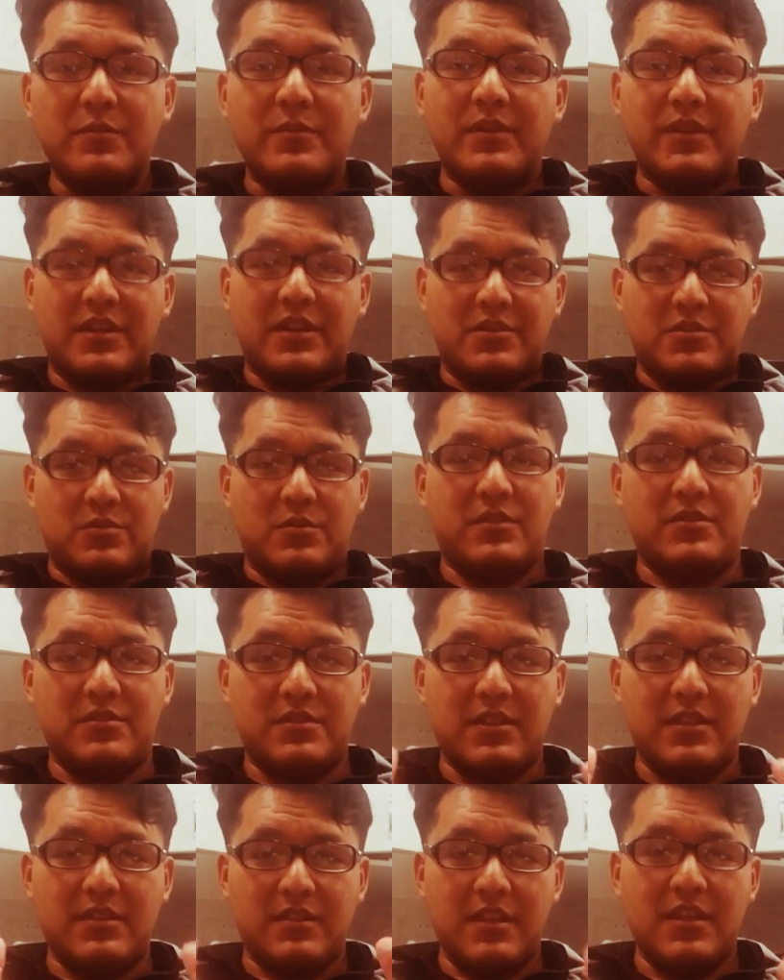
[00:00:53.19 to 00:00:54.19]
But I just wanted to
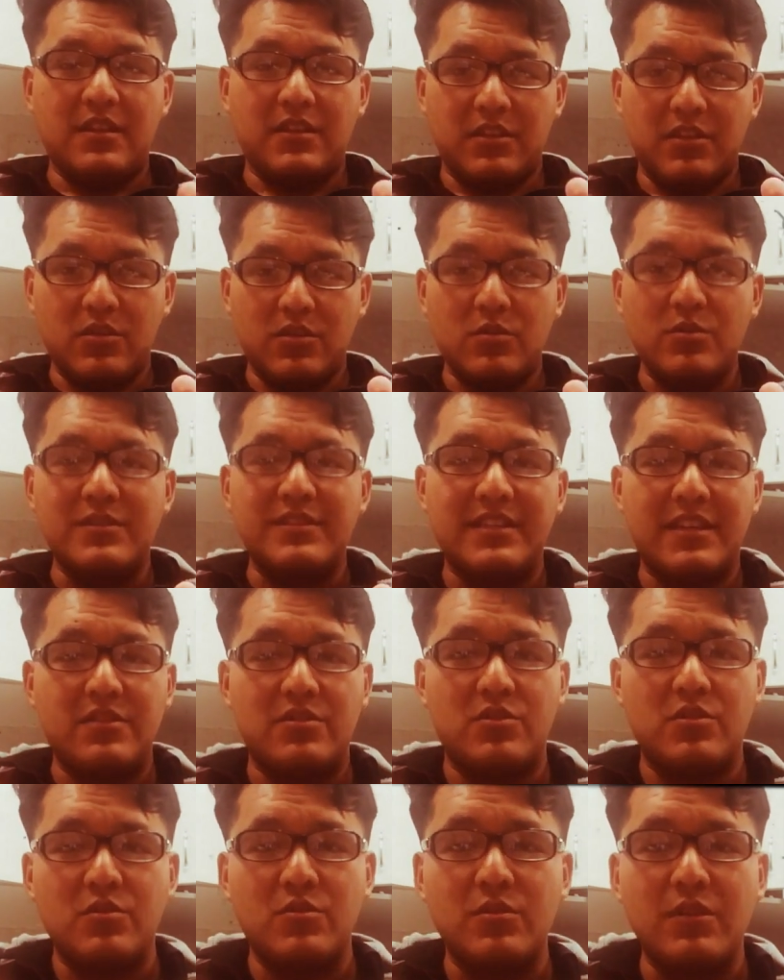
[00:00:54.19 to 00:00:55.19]
say thank you. Stay
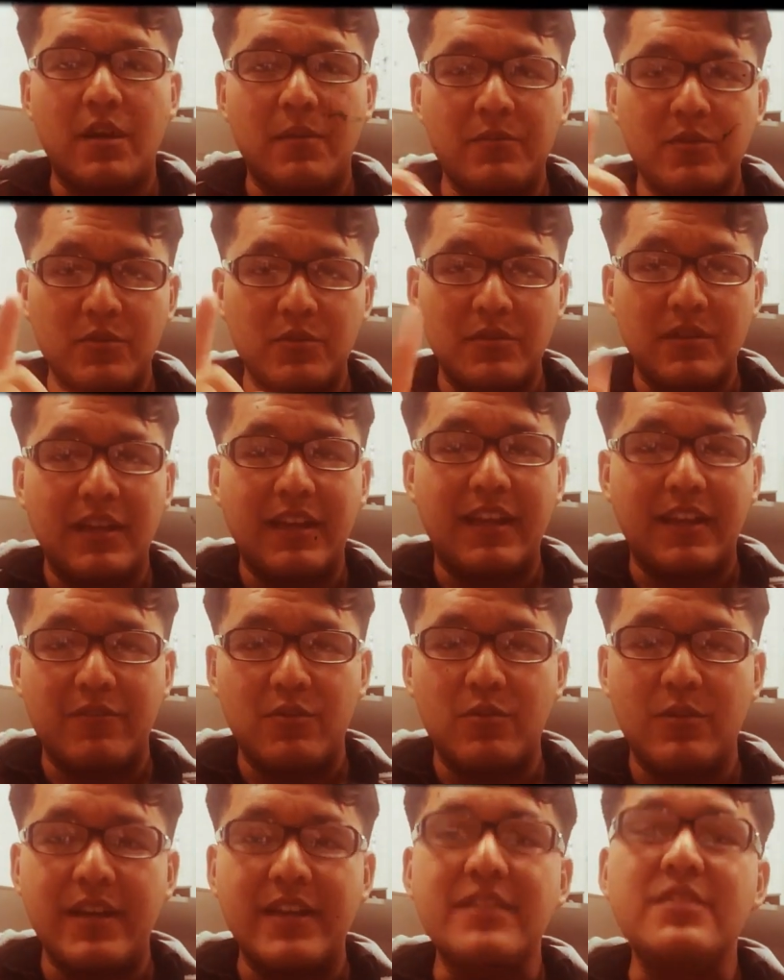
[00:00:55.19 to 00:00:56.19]
tuned. I'm doing a
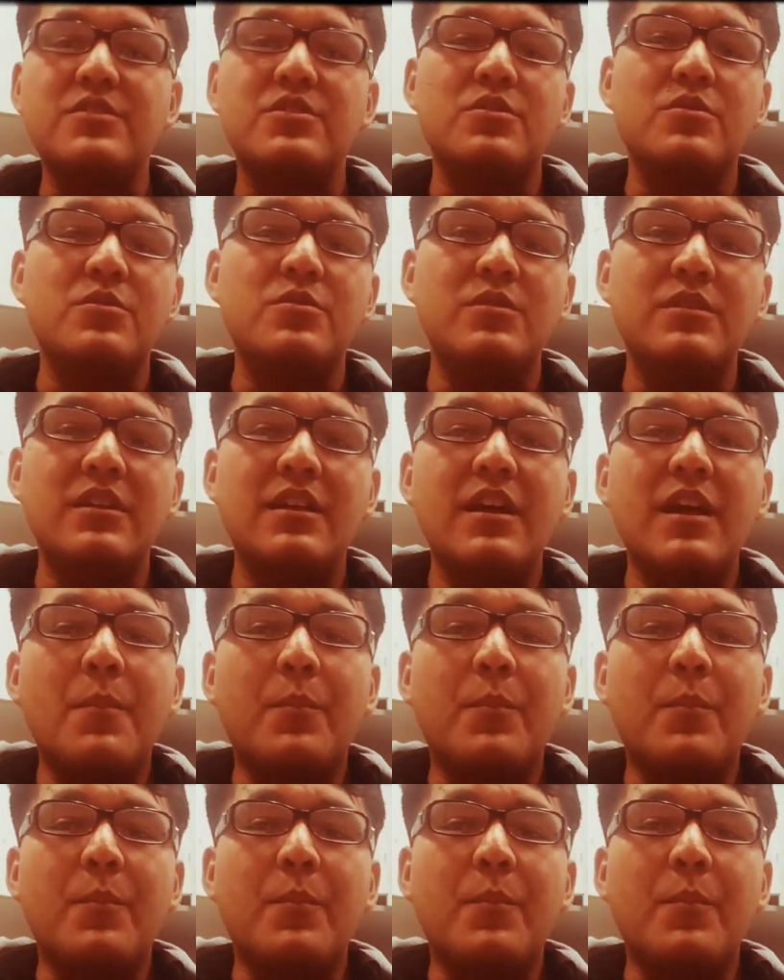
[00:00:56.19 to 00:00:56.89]
giveaway soon.